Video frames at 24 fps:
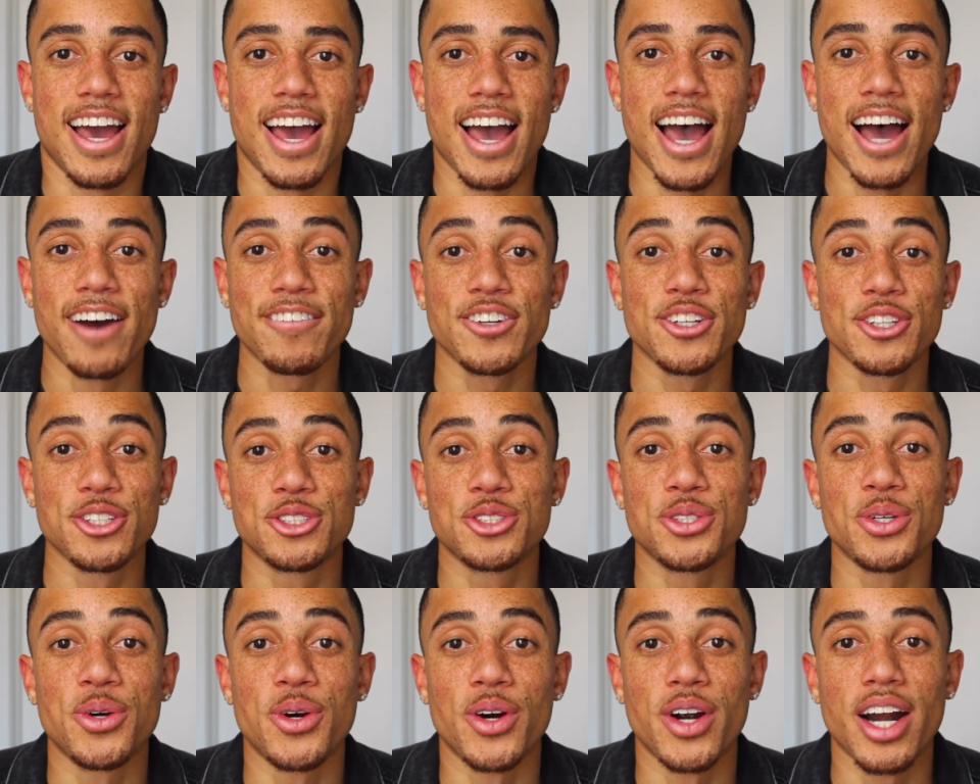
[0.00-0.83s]
After the
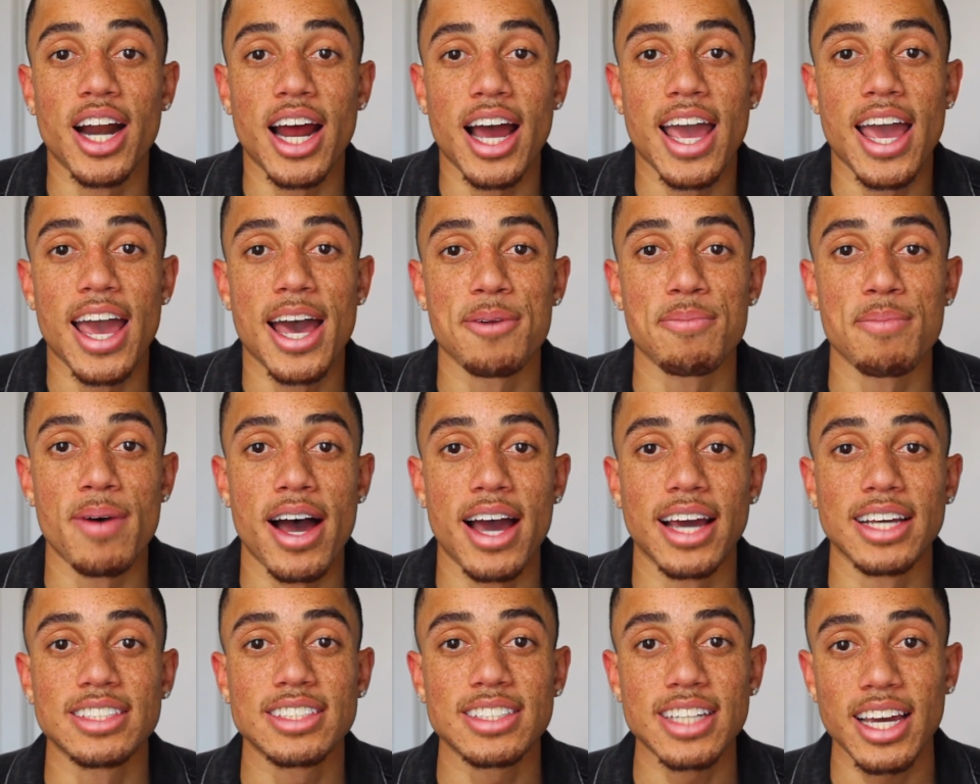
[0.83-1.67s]
tour, I had
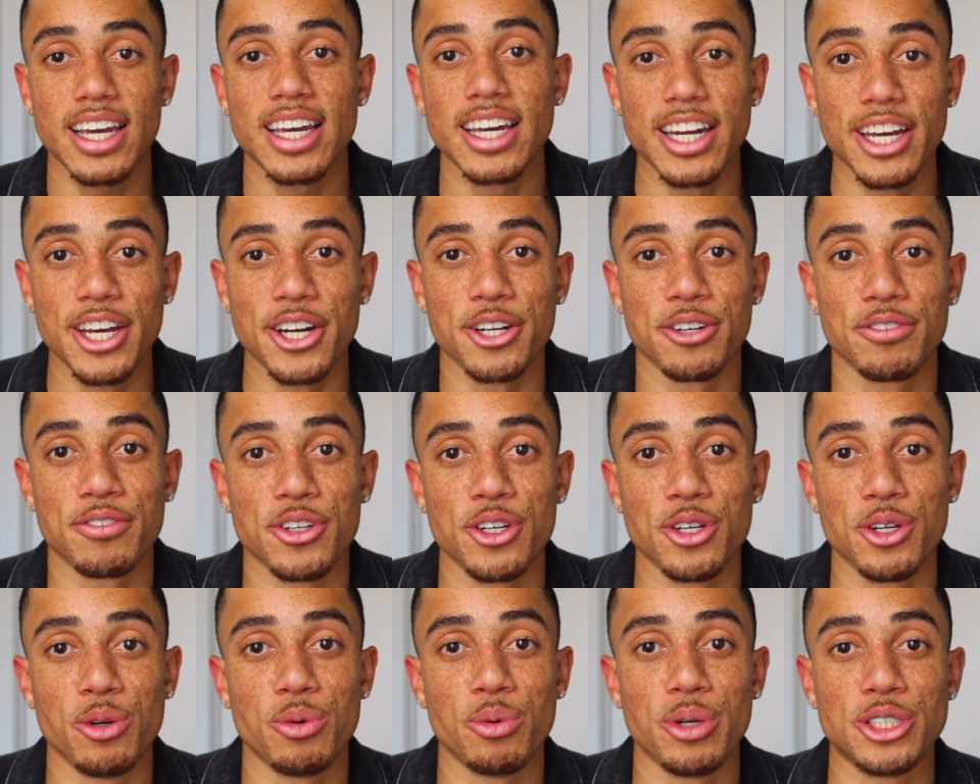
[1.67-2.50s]
my second
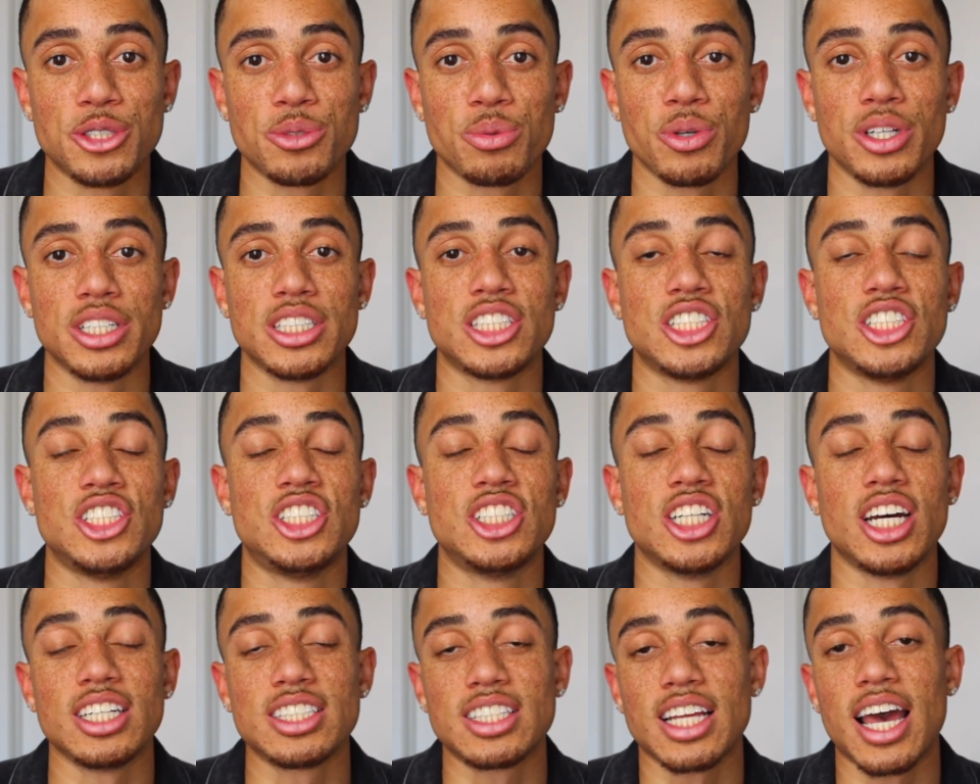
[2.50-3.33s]
interview, which was
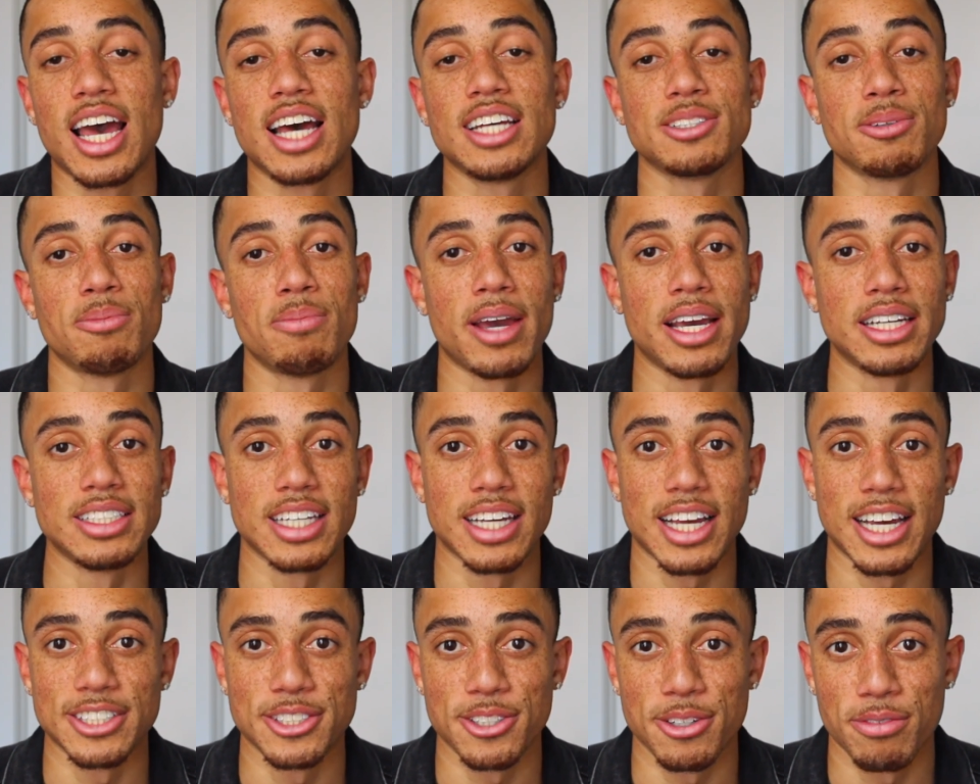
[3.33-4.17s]
just as
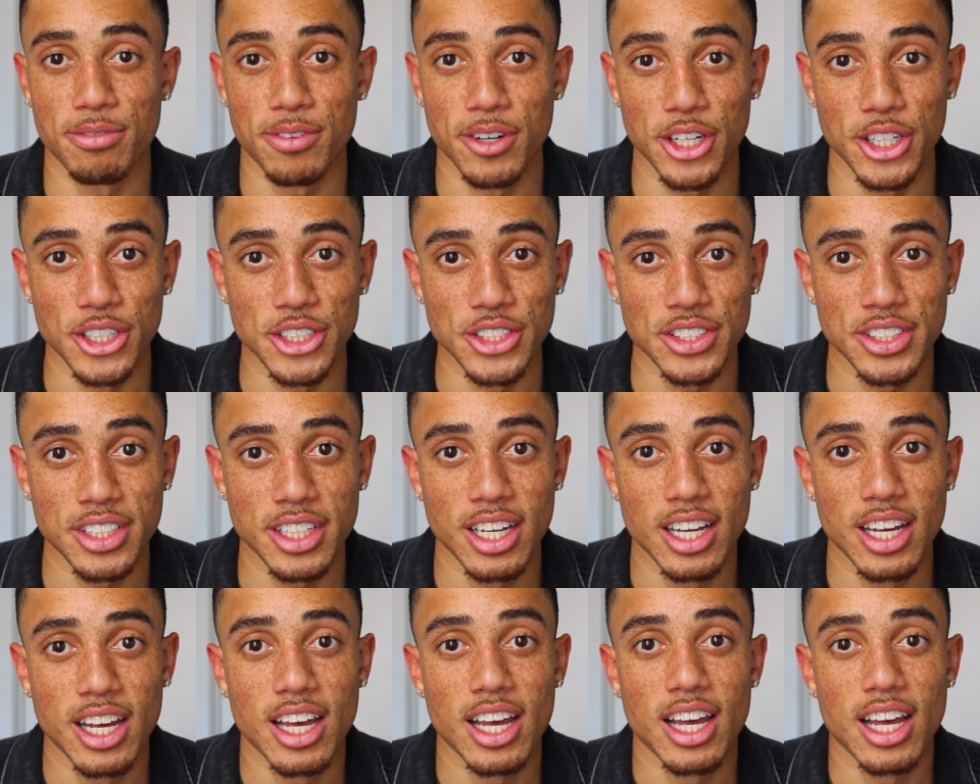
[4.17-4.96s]
amazing as the first.